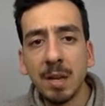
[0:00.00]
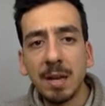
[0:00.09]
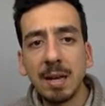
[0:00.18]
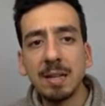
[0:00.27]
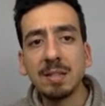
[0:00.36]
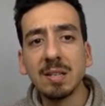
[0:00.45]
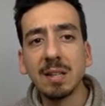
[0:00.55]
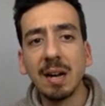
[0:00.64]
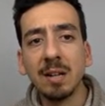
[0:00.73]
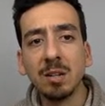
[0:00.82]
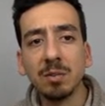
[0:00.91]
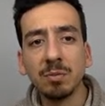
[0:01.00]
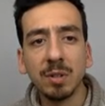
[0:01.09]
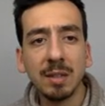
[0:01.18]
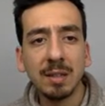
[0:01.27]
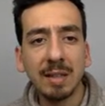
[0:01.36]
it's kind of,
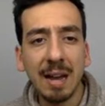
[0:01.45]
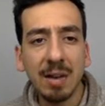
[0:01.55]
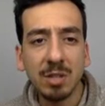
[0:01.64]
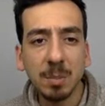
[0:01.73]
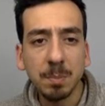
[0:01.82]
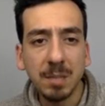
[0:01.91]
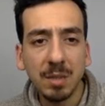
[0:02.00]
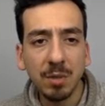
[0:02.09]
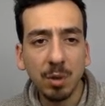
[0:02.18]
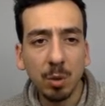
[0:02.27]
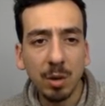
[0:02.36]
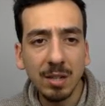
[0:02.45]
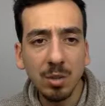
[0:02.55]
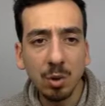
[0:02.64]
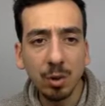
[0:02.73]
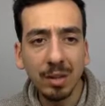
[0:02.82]
they have a specific one, it's
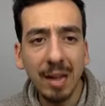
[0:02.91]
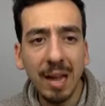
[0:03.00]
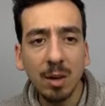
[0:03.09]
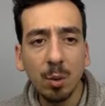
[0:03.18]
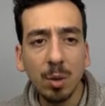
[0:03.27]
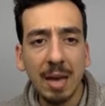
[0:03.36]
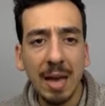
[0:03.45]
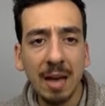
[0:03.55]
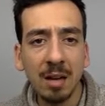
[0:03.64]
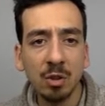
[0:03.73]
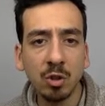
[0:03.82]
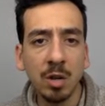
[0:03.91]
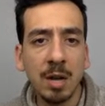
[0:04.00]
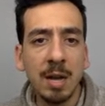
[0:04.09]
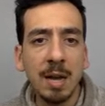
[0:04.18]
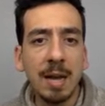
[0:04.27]
called Equihash,
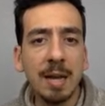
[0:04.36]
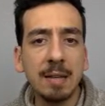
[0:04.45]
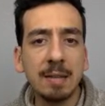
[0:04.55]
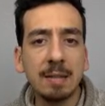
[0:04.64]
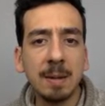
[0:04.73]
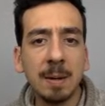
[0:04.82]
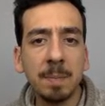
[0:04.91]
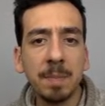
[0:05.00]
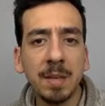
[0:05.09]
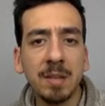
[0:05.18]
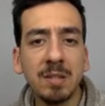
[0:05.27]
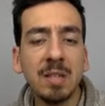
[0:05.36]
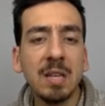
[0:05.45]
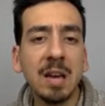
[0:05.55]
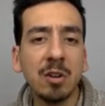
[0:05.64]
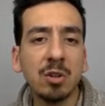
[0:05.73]
and
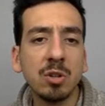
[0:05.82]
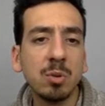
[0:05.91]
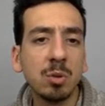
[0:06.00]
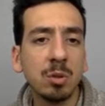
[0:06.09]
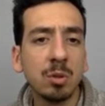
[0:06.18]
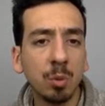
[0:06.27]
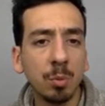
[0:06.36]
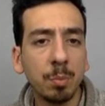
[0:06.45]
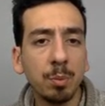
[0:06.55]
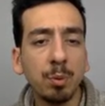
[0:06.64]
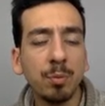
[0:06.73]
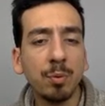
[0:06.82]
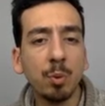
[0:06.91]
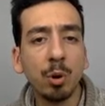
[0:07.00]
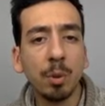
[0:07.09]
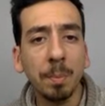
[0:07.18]
Zcash is using normal proof of
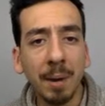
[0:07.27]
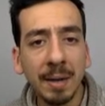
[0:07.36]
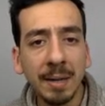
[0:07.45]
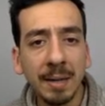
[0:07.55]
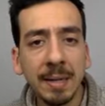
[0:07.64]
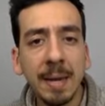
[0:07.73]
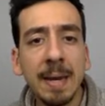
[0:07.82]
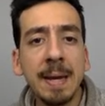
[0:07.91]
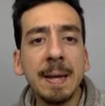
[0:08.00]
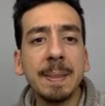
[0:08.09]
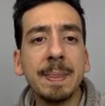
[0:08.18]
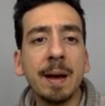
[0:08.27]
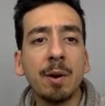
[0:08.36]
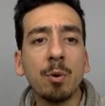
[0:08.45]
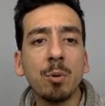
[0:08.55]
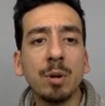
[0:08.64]
work mining.
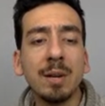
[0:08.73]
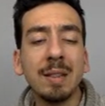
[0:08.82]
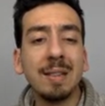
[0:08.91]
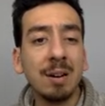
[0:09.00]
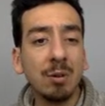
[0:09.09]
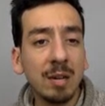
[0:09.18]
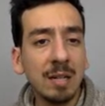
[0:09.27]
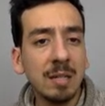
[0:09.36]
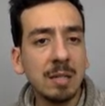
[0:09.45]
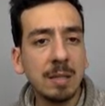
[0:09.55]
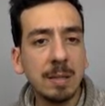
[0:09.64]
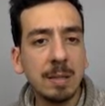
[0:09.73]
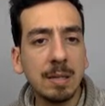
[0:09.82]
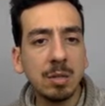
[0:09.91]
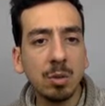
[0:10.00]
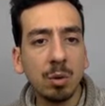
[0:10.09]
Now, there is
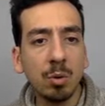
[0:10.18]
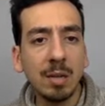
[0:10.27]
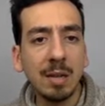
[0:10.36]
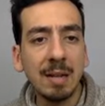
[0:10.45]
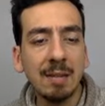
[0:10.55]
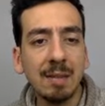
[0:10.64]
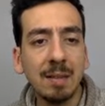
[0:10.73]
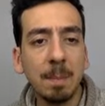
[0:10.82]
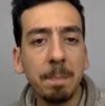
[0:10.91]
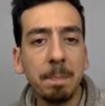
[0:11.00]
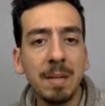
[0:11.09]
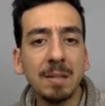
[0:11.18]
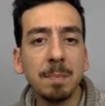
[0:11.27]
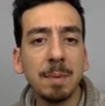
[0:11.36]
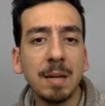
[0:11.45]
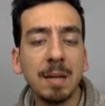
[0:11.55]
this story that
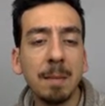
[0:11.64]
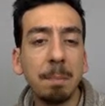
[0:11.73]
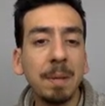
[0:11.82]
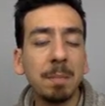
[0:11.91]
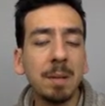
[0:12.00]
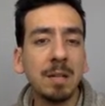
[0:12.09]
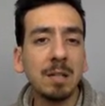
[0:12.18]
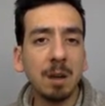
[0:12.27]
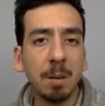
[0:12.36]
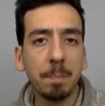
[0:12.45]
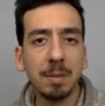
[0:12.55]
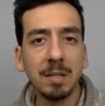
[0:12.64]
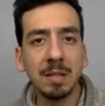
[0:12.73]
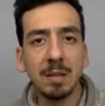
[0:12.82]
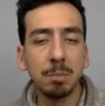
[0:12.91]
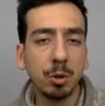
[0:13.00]
Bitmain, the company
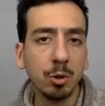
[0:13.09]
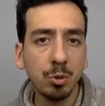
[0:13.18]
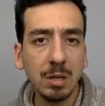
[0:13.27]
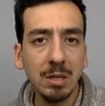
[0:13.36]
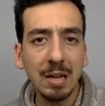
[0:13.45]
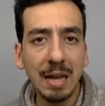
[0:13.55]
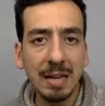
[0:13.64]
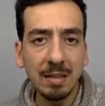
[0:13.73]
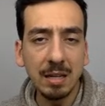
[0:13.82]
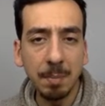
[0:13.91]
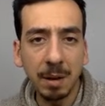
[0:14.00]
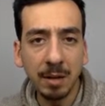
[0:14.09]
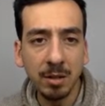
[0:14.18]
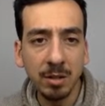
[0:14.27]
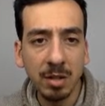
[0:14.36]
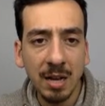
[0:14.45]
that produces ASIC
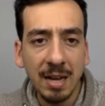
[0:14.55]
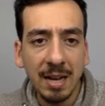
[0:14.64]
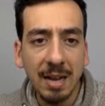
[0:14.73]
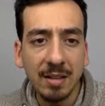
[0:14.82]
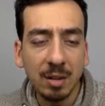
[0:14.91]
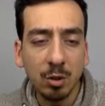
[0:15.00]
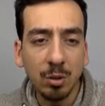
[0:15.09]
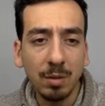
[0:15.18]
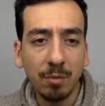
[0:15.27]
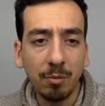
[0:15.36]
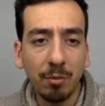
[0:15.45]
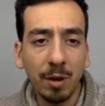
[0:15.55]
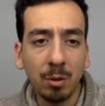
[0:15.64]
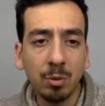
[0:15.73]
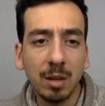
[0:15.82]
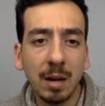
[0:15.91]
miners, has actually
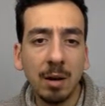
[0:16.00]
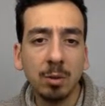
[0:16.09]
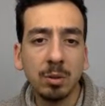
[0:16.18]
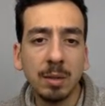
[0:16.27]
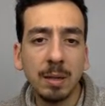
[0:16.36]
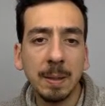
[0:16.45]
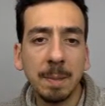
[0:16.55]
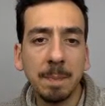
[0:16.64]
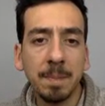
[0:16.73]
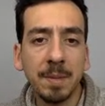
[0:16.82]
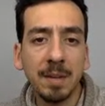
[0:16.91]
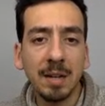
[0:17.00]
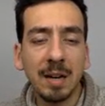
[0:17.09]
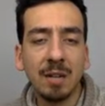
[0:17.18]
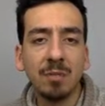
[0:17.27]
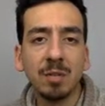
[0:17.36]
found out
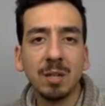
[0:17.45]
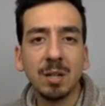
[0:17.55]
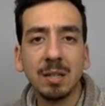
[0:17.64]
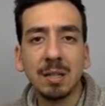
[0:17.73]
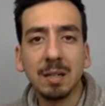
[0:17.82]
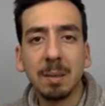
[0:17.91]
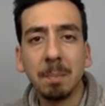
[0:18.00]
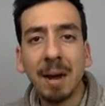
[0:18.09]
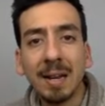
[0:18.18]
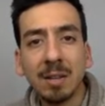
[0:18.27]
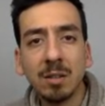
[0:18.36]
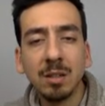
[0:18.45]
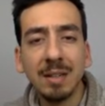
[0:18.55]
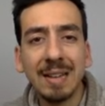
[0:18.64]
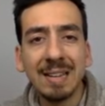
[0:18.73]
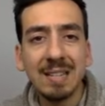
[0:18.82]
kind of a miner,
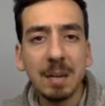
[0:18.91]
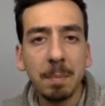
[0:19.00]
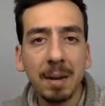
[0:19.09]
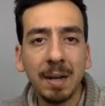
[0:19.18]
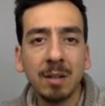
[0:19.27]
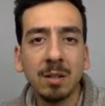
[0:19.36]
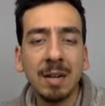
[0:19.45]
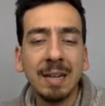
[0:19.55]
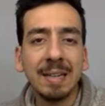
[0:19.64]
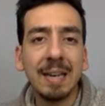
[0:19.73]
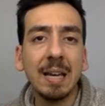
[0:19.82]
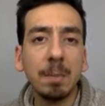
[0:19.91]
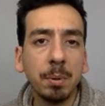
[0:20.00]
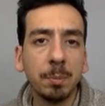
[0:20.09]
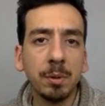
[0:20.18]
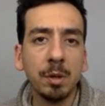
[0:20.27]
an ASIC miner
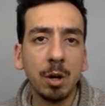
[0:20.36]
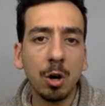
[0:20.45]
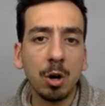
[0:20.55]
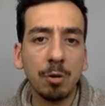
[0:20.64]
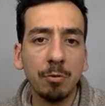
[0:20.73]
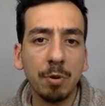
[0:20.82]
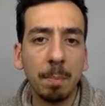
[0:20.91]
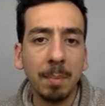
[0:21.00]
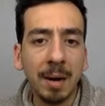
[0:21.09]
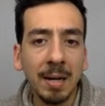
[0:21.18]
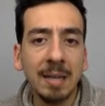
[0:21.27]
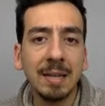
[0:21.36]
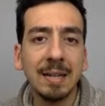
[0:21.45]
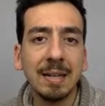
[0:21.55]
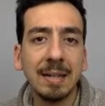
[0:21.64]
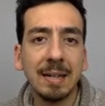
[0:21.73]
capable of
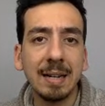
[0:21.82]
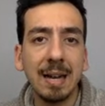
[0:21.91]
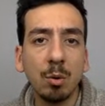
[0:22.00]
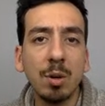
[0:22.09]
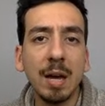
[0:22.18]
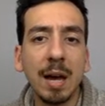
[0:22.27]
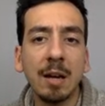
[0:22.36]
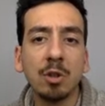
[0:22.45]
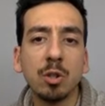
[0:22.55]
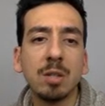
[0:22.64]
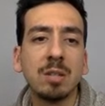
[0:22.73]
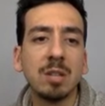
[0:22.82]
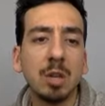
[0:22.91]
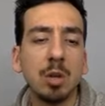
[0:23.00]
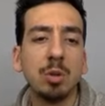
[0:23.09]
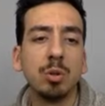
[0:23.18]
mining Equihash
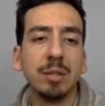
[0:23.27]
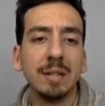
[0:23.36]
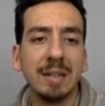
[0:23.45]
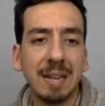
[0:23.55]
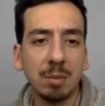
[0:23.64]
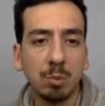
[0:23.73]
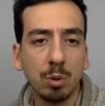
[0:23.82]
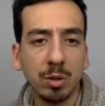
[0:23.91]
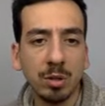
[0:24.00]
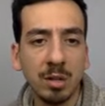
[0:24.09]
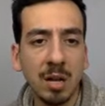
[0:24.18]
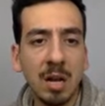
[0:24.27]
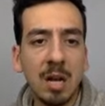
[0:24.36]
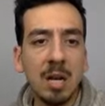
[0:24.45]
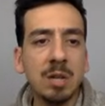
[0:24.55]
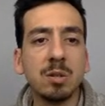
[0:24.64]
secured networks.
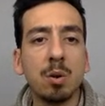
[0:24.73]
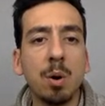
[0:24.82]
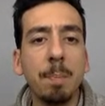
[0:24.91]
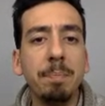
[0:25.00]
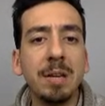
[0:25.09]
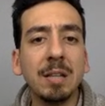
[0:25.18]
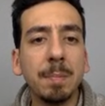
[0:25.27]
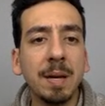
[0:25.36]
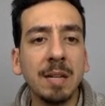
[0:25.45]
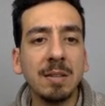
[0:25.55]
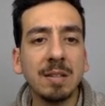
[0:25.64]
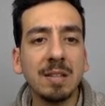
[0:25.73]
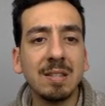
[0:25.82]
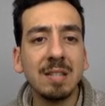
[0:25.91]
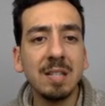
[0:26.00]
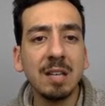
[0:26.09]
So Bitmain's
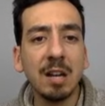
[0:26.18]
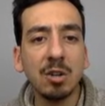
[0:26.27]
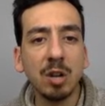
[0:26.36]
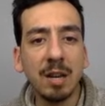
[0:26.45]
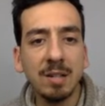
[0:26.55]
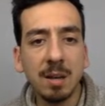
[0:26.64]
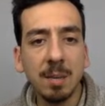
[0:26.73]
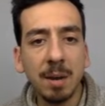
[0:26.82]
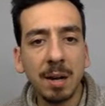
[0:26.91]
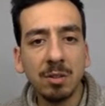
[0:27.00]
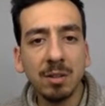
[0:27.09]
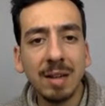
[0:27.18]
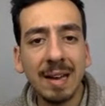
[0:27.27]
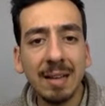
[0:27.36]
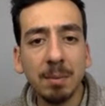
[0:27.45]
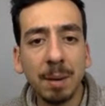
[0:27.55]
Zcash ASIC miner, the
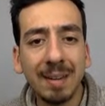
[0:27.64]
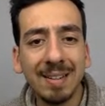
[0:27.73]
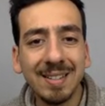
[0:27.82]
Antminer